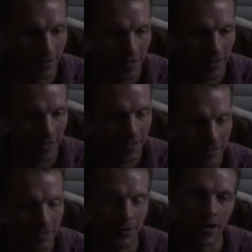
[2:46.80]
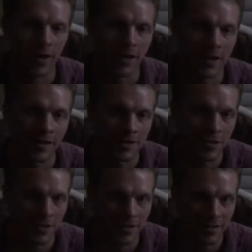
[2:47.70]
getting integrated, is
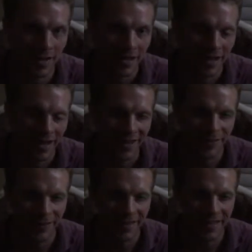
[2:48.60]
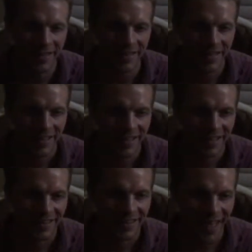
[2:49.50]
just kind of the
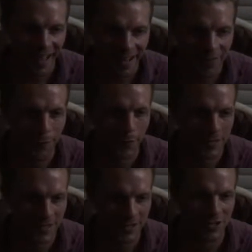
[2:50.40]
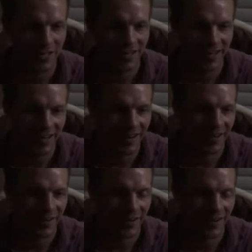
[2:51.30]
lack of precision,
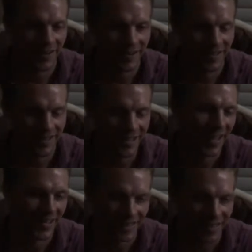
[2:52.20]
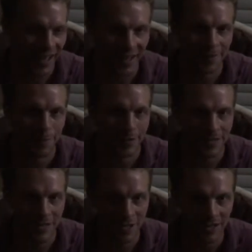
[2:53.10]
or the lack of
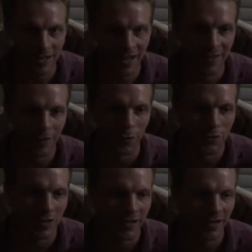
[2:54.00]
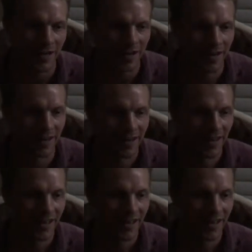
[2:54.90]
precision in the culture here. And